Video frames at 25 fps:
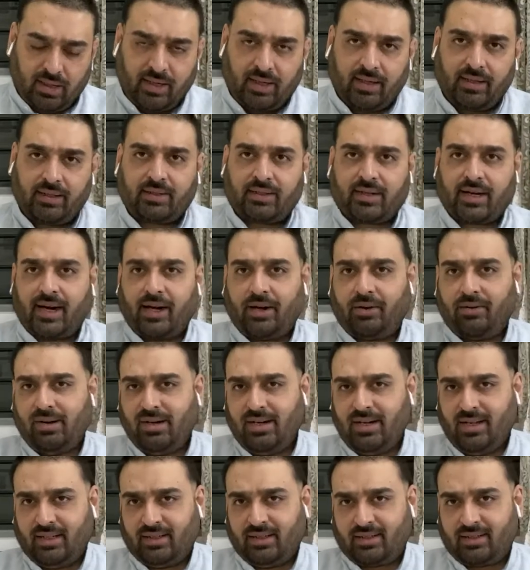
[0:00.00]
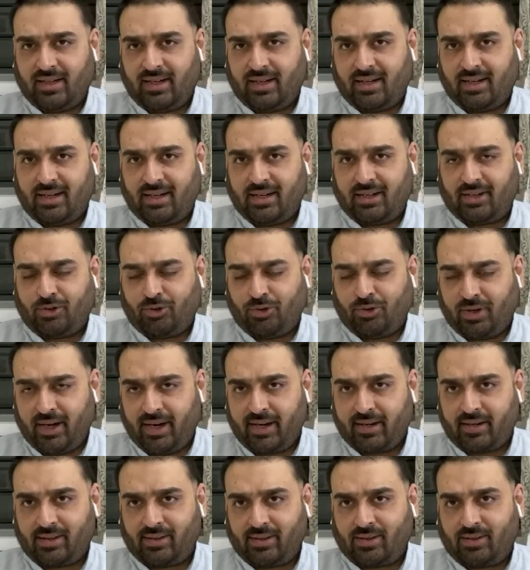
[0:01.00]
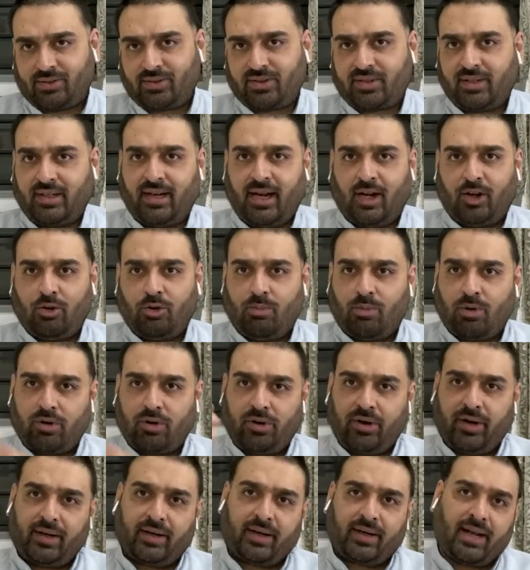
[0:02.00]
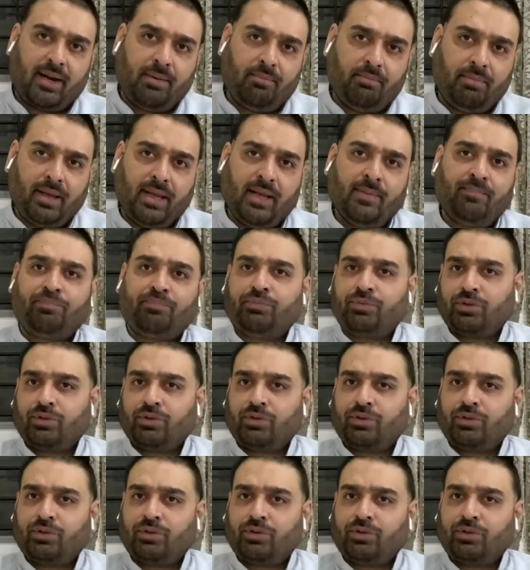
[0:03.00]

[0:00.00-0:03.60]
to understand that today it is Australia, tomorrow it can be